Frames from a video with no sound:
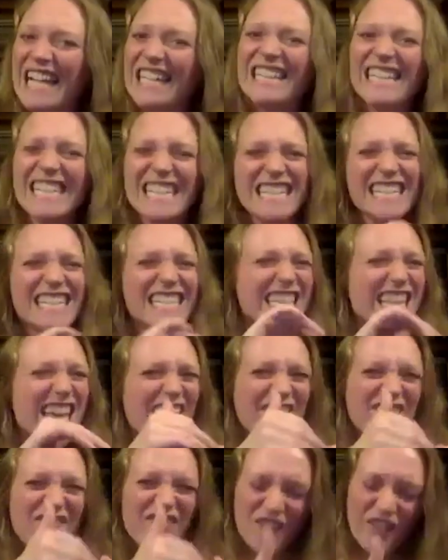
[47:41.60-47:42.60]
And listen to
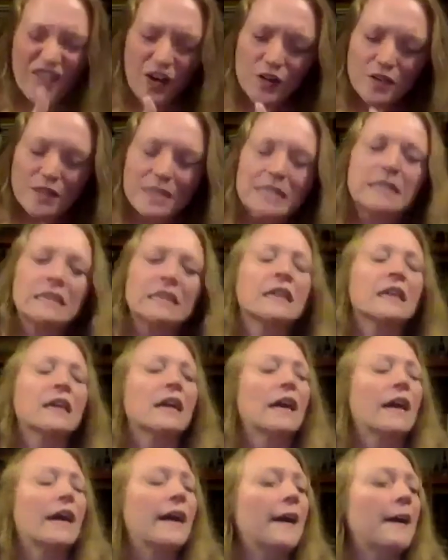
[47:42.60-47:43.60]
that first.
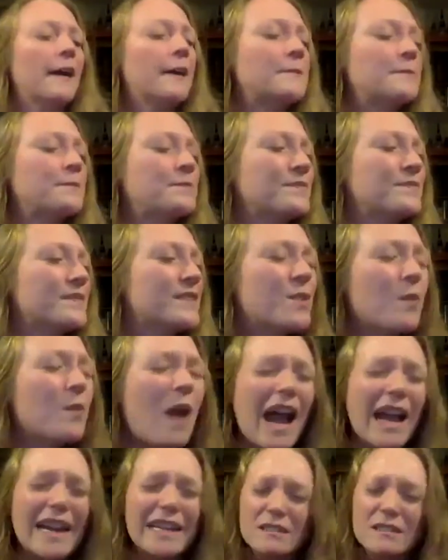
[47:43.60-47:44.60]
So
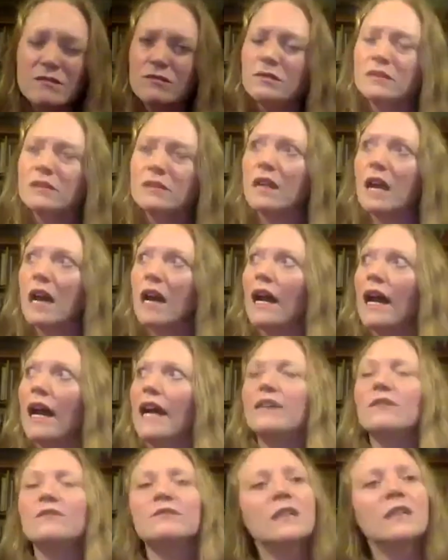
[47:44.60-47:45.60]

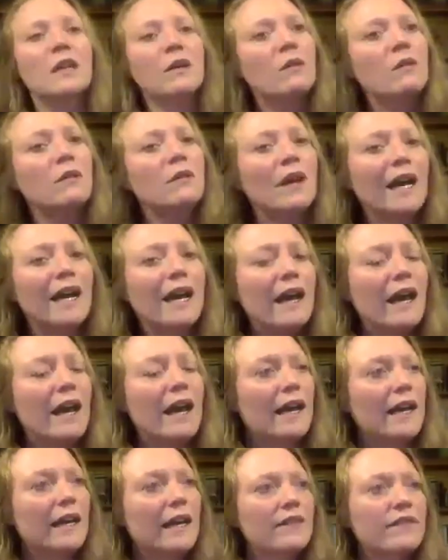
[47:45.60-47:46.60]
I don't know
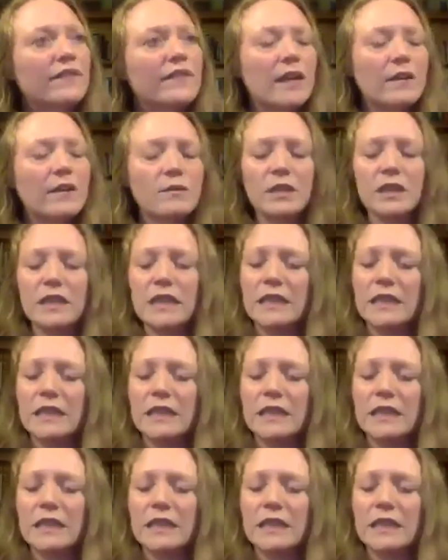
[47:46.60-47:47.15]
if that